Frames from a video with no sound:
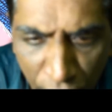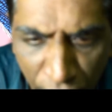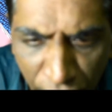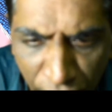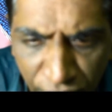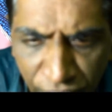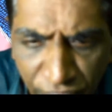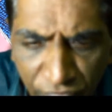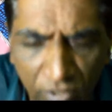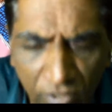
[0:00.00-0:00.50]

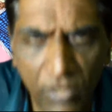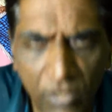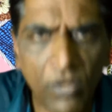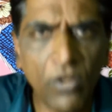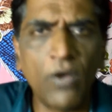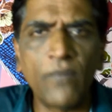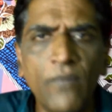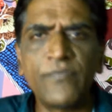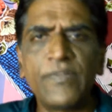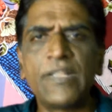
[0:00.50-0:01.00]

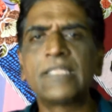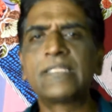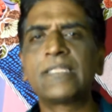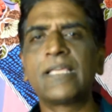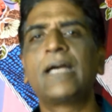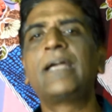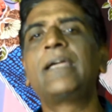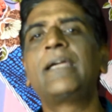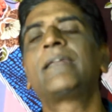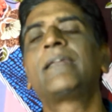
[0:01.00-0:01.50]
Full of
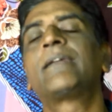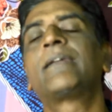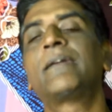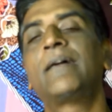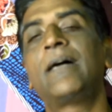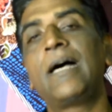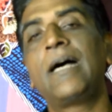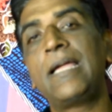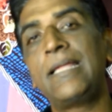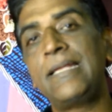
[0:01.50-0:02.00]
desire
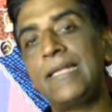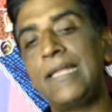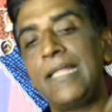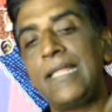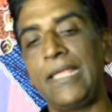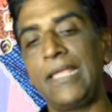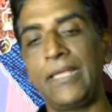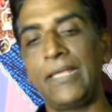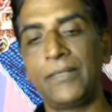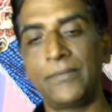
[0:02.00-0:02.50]
I
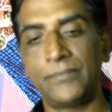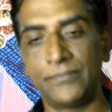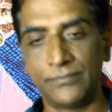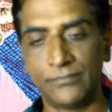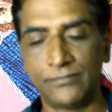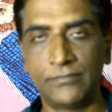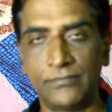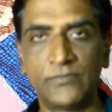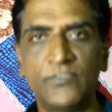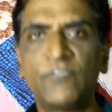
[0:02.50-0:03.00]
lay,
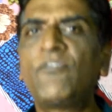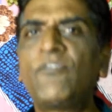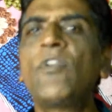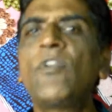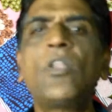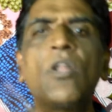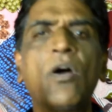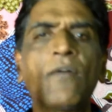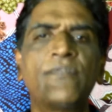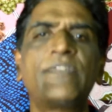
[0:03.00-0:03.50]

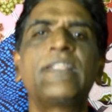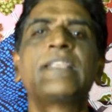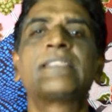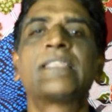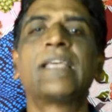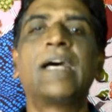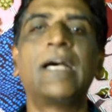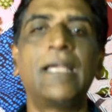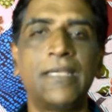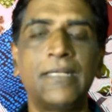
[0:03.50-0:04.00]
full of
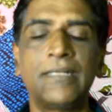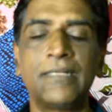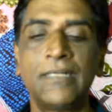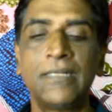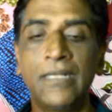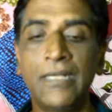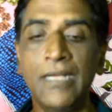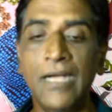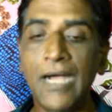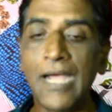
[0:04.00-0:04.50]
desire
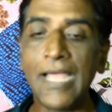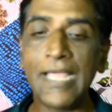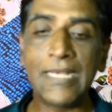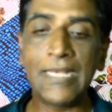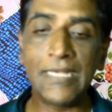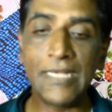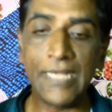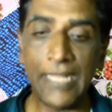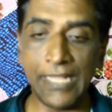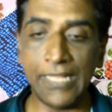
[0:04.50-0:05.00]
I
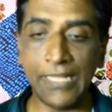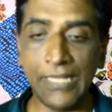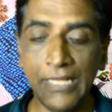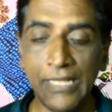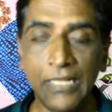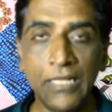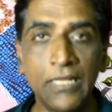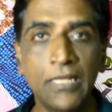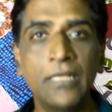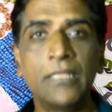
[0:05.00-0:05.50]

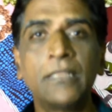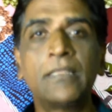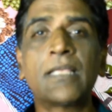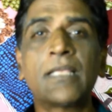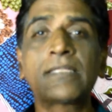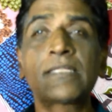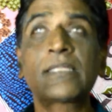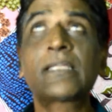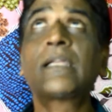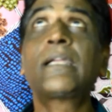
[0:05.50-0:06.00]
lay, the
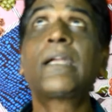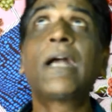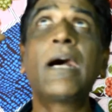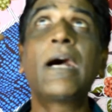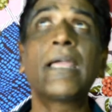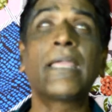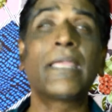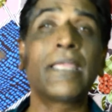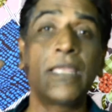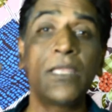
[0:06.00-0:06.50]

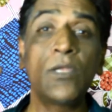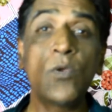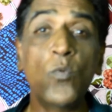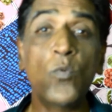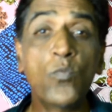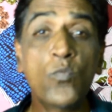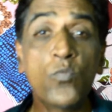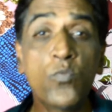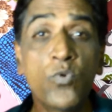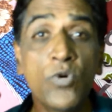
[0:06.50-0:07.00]
sky
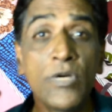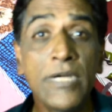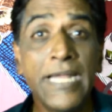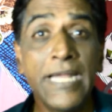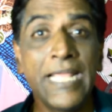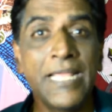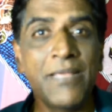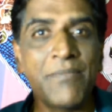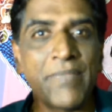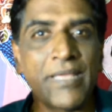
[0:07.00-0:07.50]

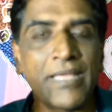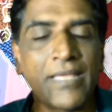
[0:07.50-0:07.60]
wounding